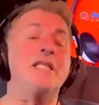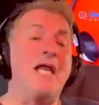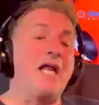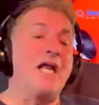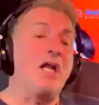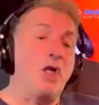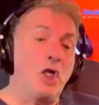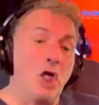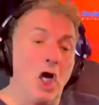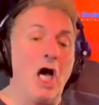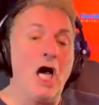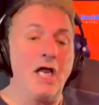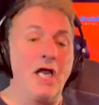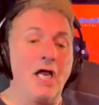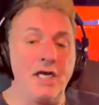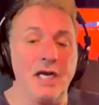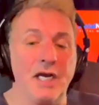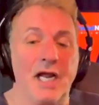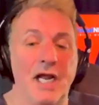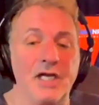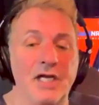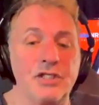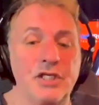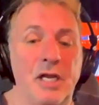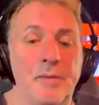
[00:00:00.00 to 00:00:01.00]
got it,
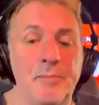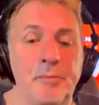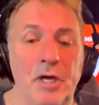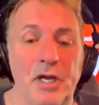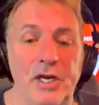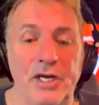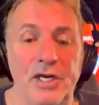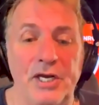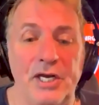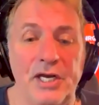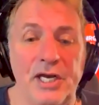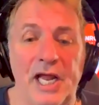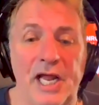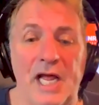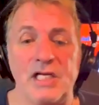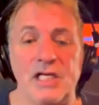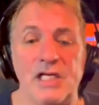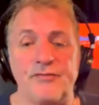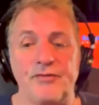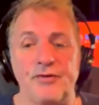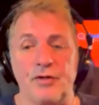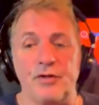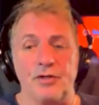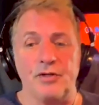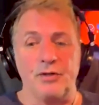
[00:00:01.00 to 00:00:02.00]
actually, I bought it in
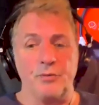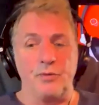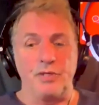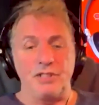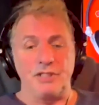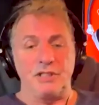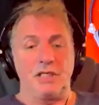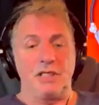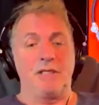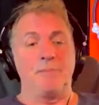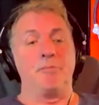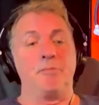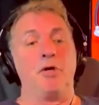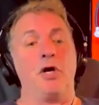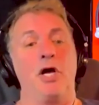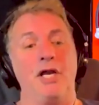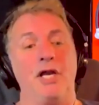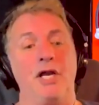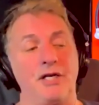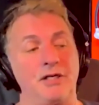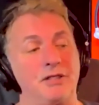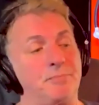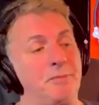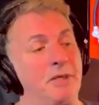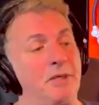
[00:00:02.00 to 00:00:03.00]
Nashville. And the reason I bought
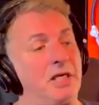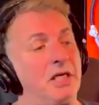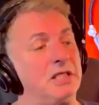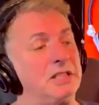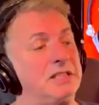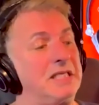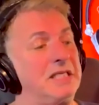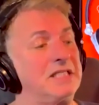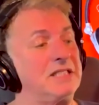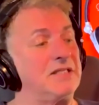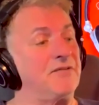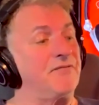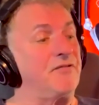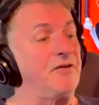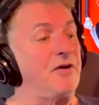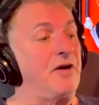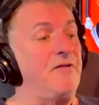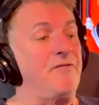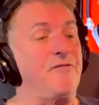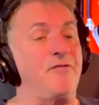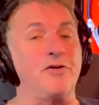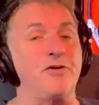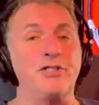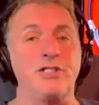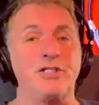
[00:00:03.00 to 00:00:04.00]
it is because that's the very
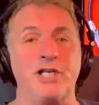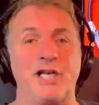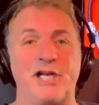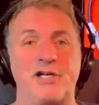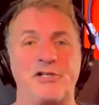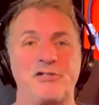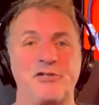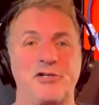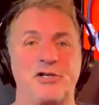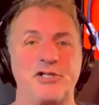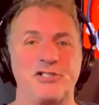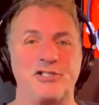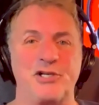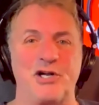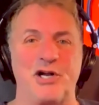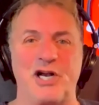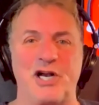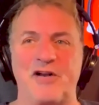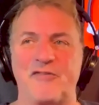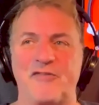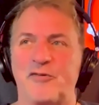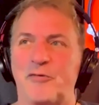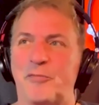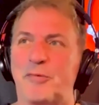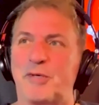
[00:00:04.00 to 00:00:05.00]
first electric guitar I
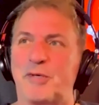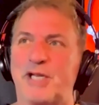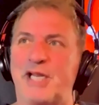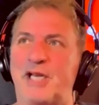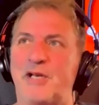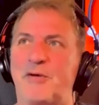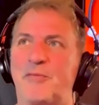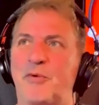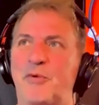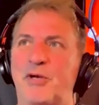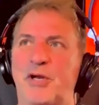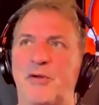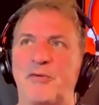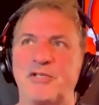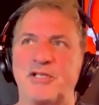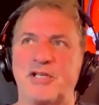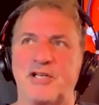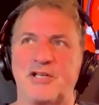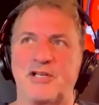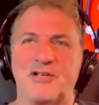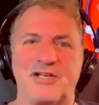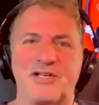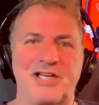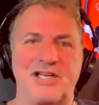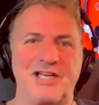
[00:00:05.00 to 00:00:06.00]
ever played when I was a
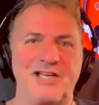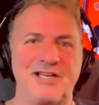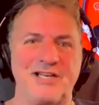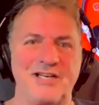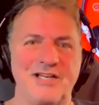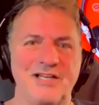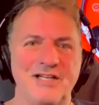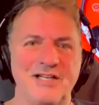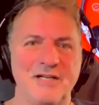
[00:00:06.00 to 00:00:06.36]
little kid.